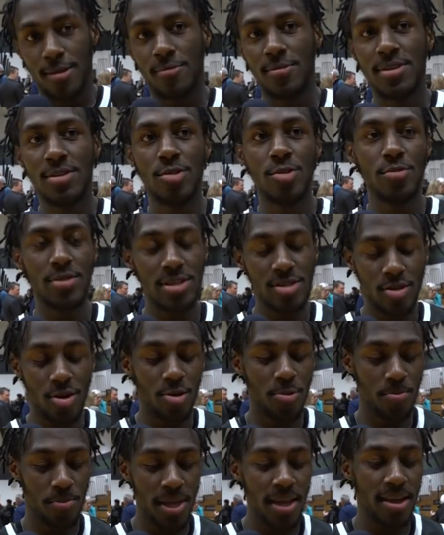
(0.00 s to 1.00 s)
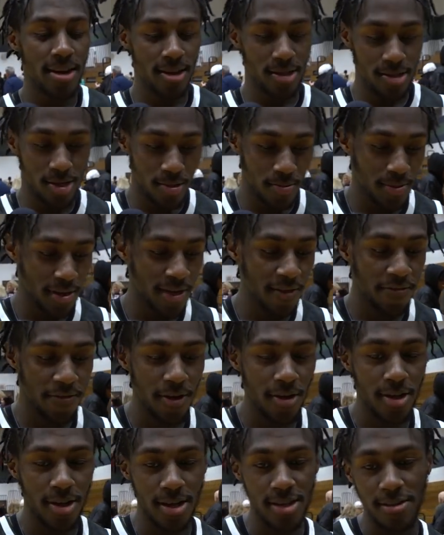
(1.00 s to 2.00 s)
We knew we were going to be here, though, but it
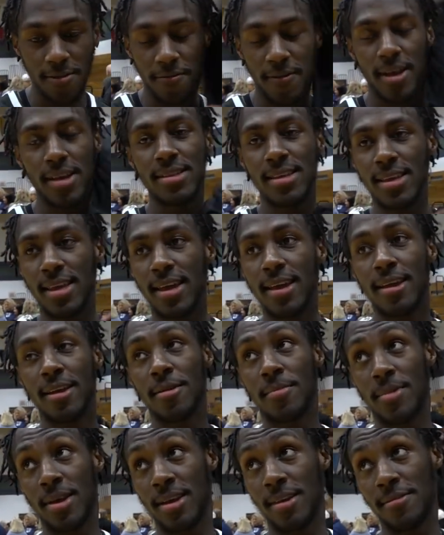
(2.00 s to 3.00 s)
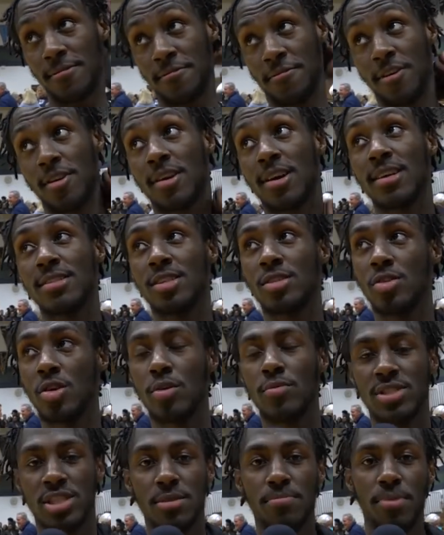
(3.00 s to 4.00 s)
felt good to finally get here, man. It felt good to
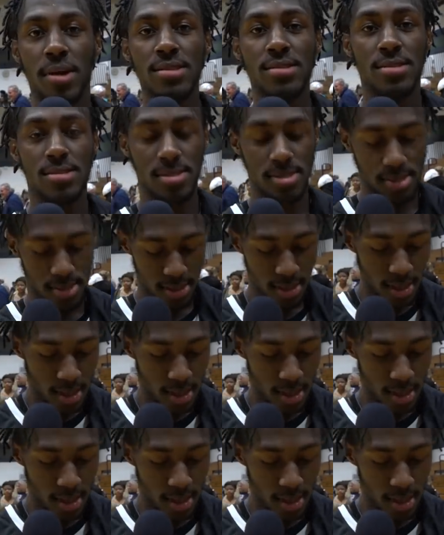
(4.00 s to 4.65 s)
do it with your brothers.